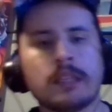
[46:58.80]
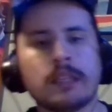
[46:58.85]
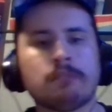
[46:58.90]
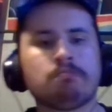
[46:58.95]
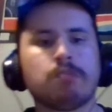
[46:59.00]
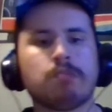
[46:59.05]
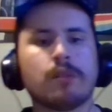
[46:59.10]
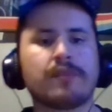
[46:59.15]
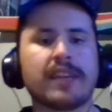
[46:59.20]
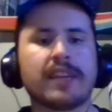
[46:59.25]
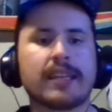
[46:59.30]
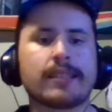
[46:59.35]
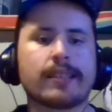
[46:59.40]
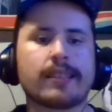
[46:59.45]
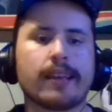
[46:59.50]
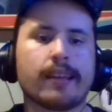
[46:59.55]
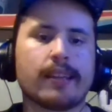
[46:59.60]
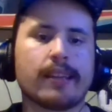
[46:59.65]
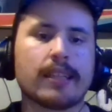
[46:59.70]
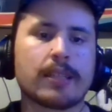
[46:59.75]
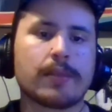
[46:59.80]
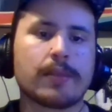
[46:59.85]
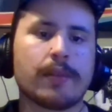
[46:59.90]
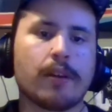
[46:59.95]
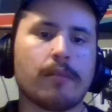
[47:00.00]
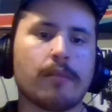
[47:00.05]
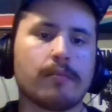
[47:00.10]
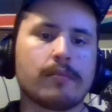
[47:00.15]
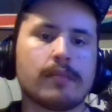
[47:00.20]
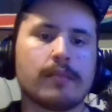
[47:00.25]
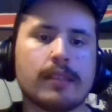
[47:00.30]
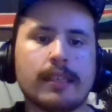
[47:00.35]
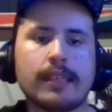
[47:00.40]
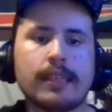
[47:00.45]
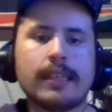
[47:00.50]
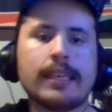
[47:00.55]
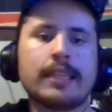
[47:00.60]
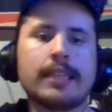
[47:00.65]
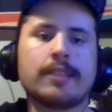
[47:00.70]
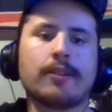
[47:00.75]
But that said, this film,
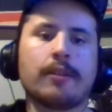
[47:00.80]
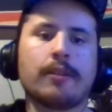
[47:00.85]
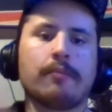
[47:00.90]
easy,